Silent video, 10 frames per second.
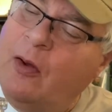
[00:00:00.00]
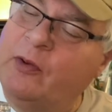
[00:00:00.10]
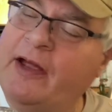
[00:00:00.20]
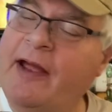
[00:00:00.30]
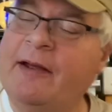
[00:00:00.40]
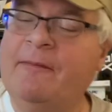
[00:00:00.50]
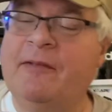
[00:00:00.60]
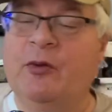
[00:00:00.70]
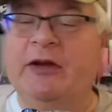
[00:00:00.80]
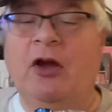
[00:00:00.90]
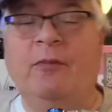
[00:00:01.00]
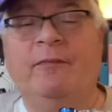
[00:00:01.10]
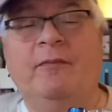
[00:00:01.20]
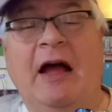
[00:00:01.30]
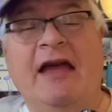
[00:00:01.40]
Okay, here we go.
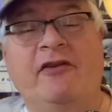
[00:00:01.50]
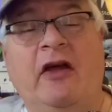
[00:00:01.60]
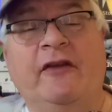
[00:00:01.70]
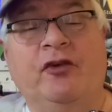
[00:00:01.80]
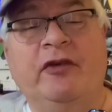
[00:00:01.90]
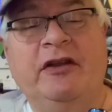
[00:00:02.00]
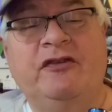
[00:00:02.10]
I have it on the green